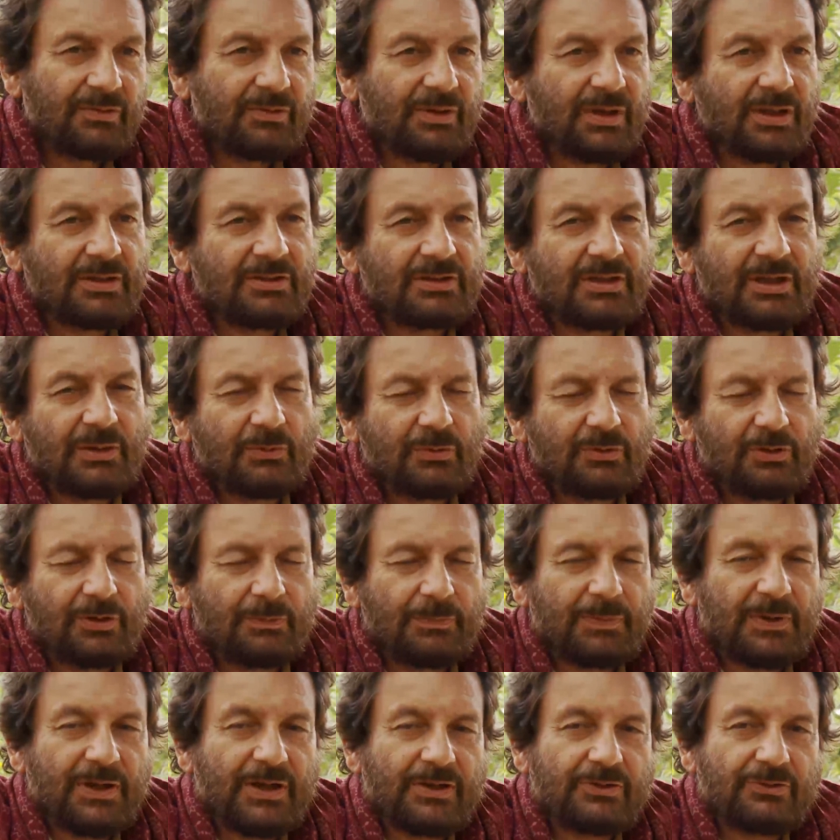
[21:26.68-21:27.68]
And that would
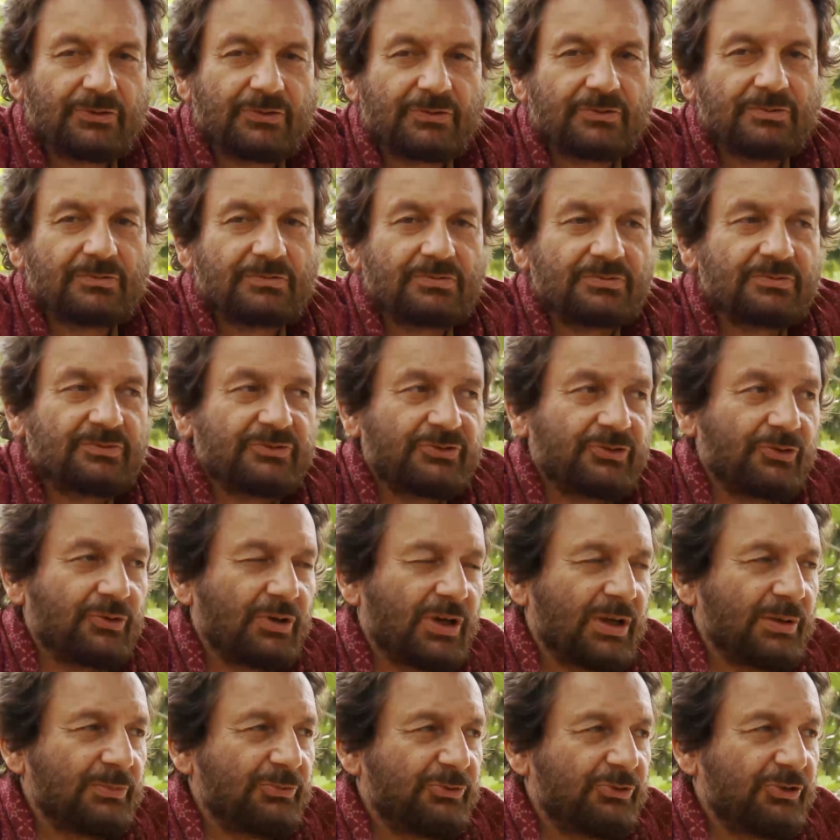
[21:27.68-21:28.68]
apply to…
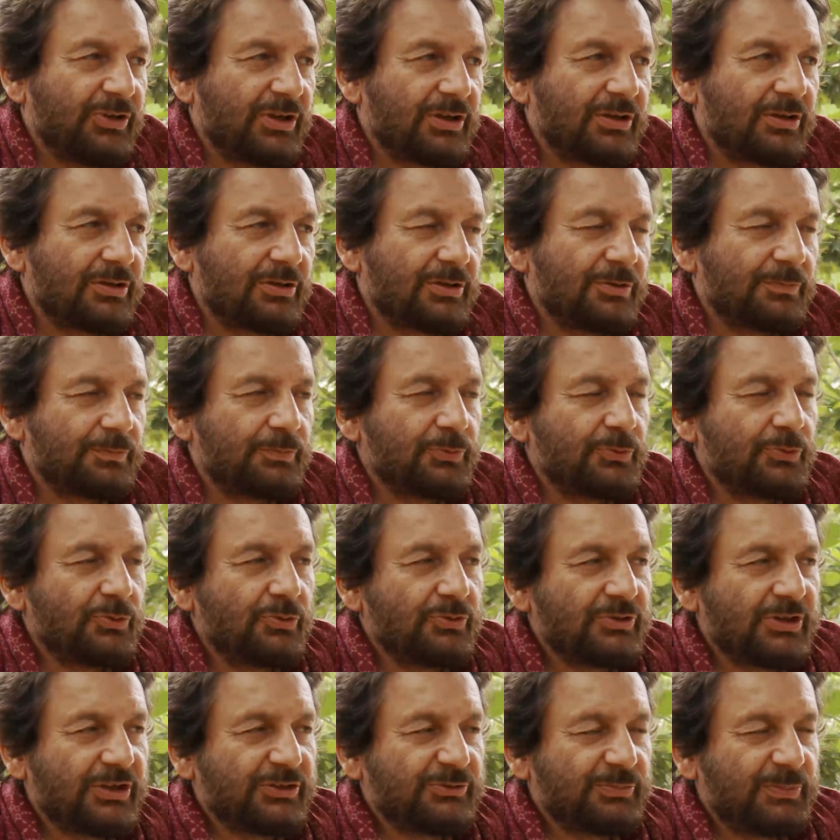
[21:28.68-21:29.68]
so I'm Shekhar
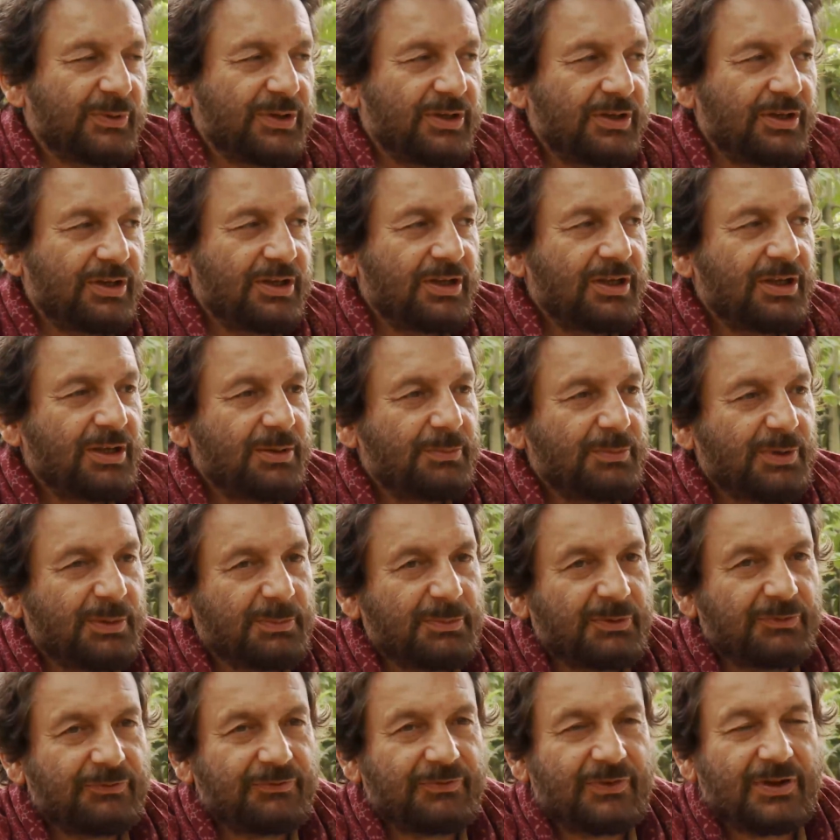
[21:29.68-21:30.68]
Kapoor, that's my name,
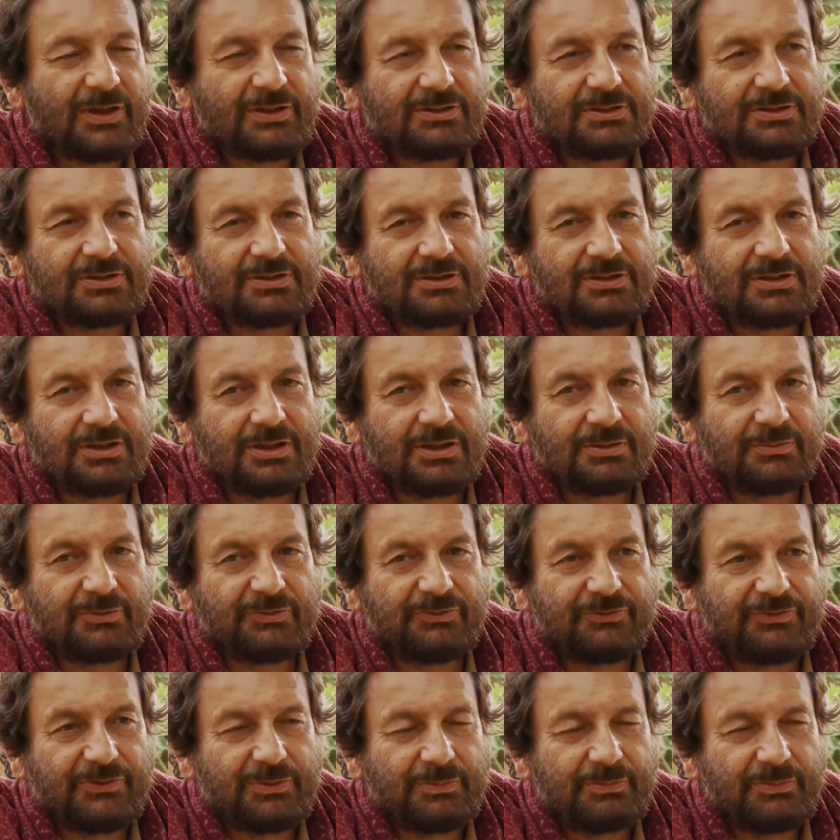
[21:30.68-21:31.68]
I'm a father, I'm
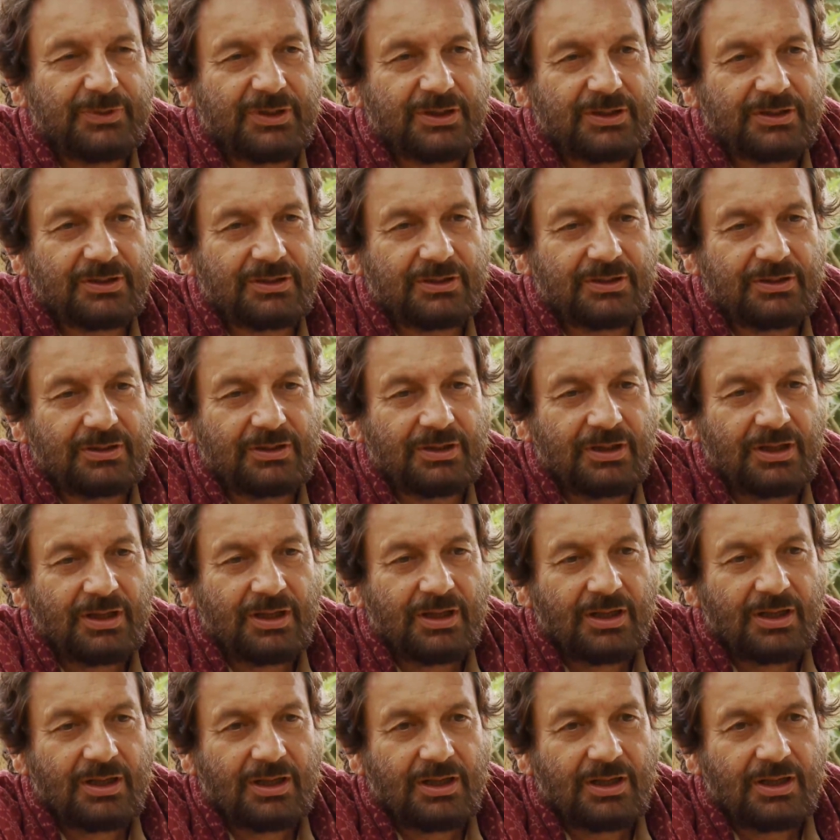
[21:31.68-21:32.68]
a filmmaker,
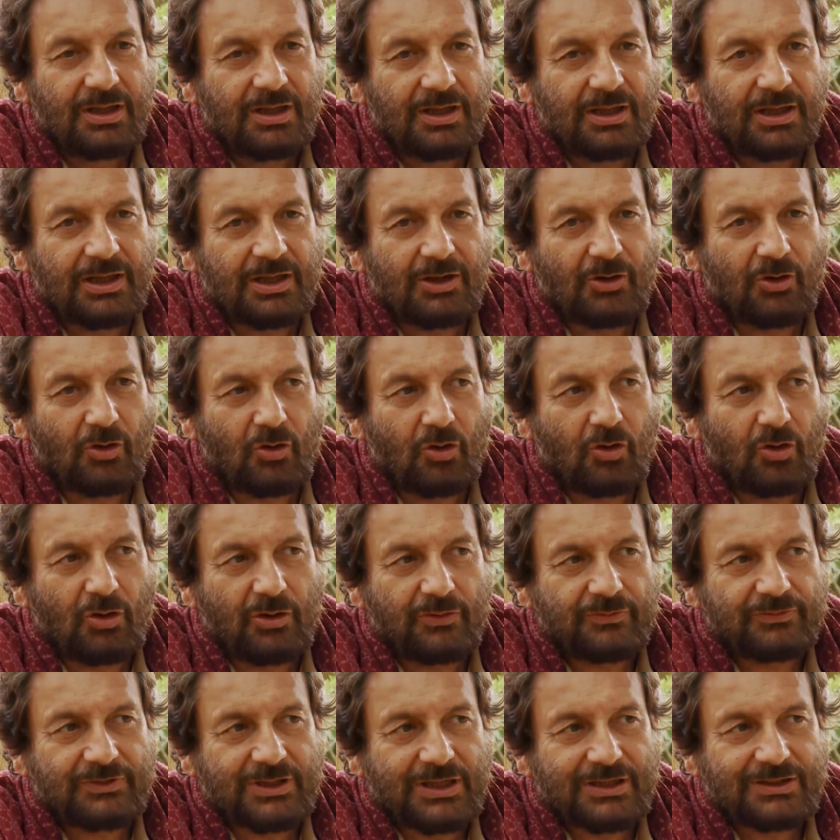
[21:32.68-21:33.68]

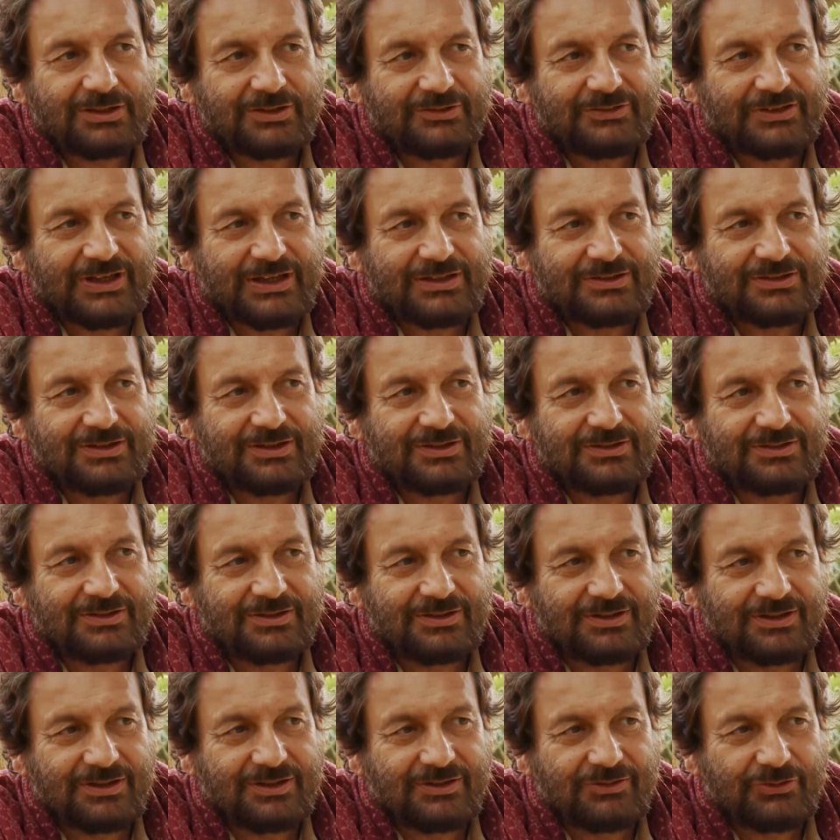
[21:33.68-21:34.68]
all of that is
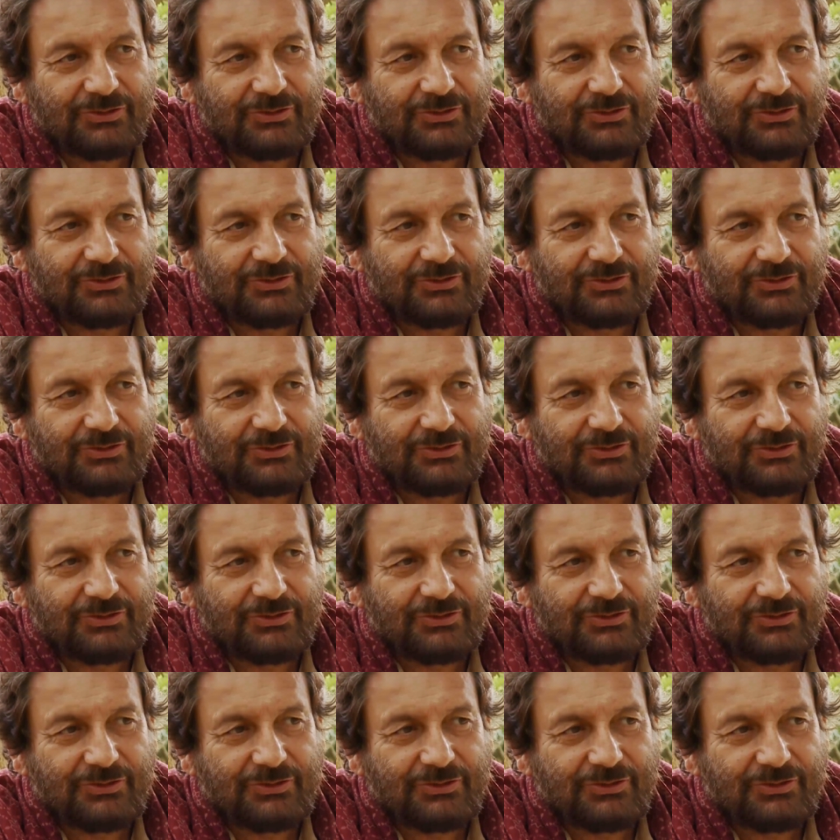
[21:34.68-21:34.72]
identity.